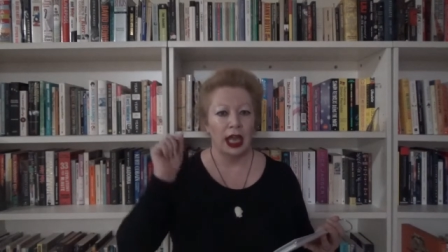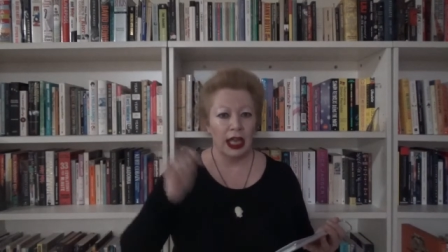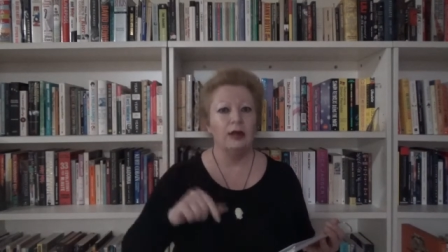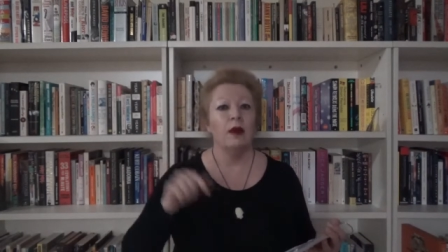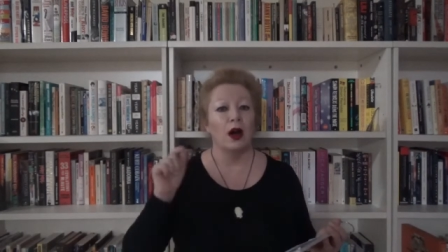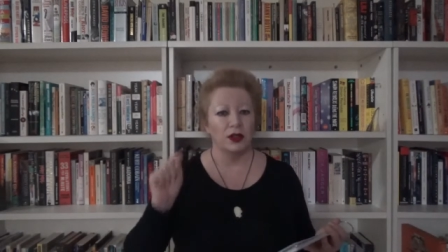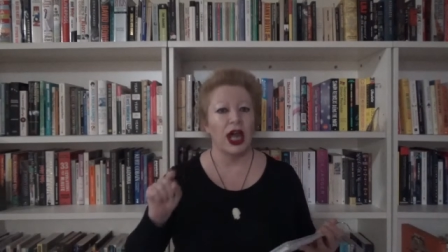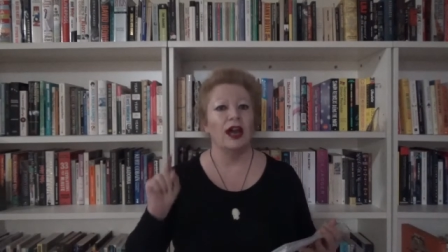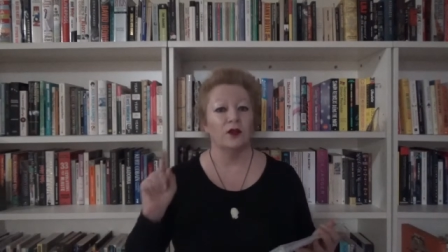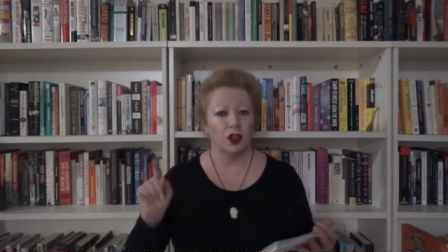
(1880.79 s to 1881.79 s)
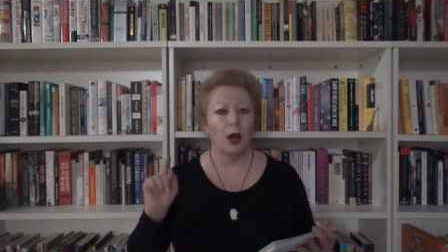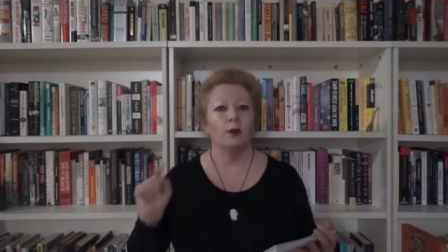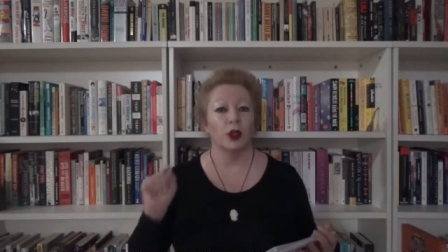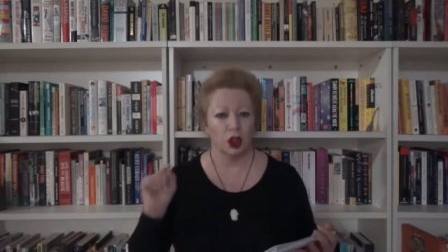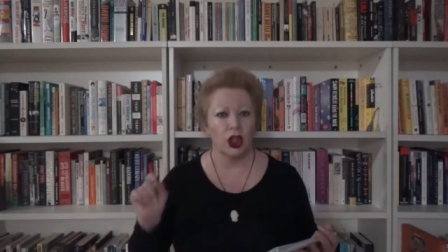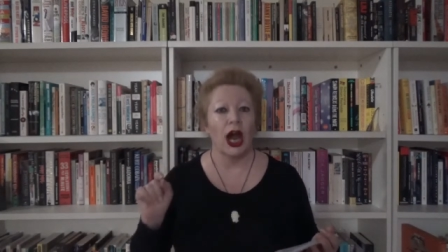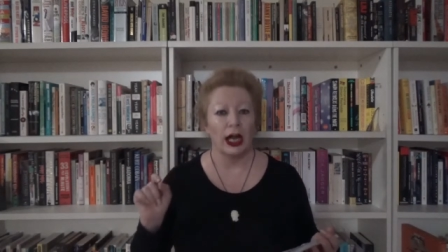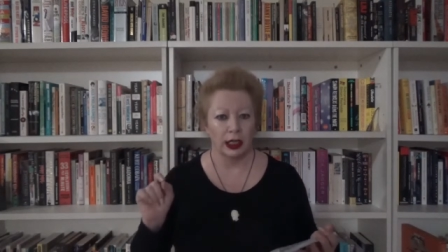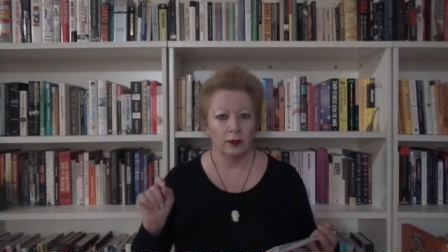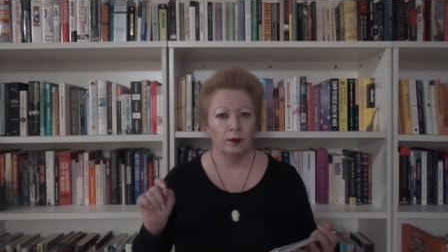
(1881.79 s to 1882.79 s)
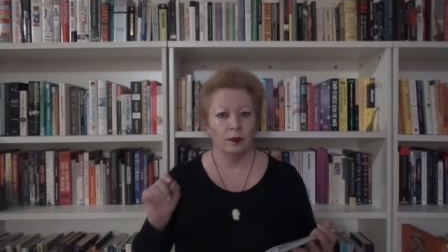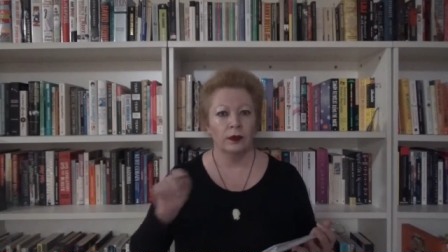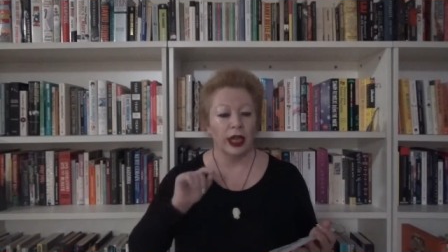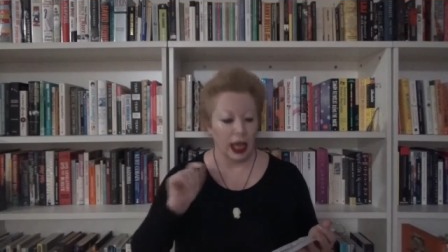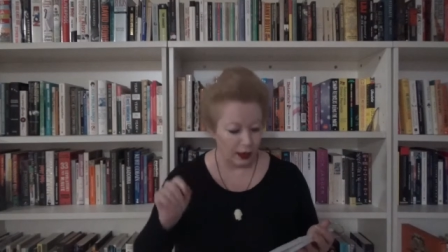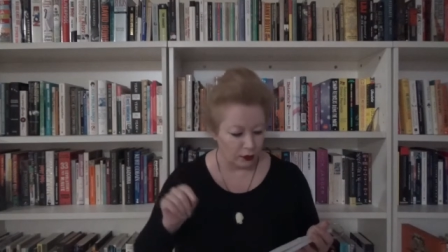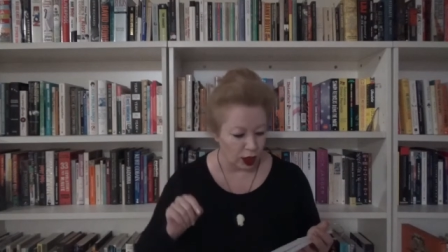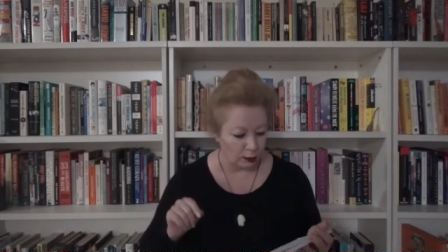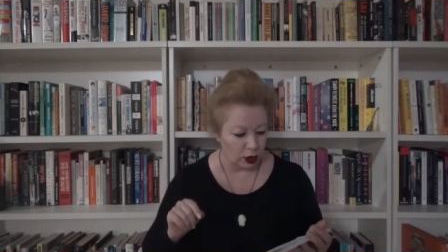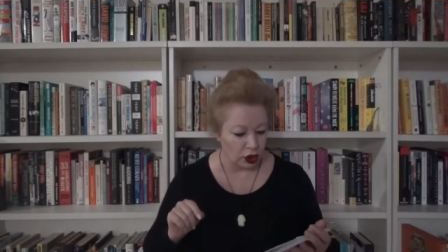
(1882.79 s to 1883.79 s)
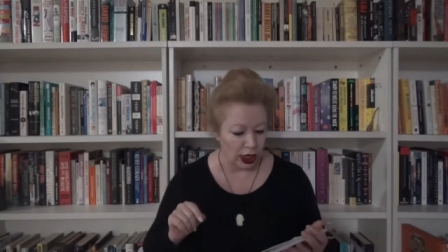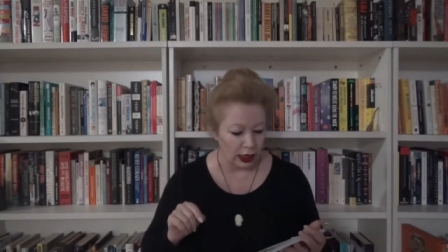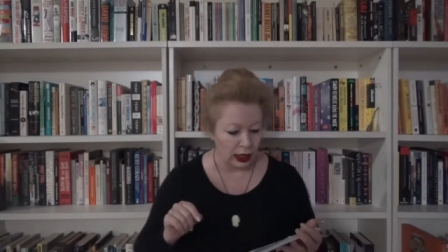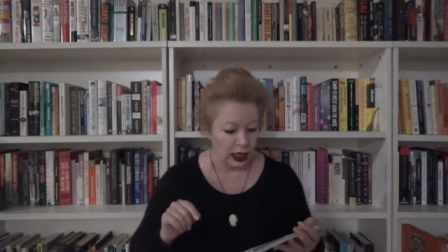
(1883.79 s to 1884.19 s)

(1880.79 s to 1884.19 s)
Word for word: emails have jumped the shark. They have jumped the shark.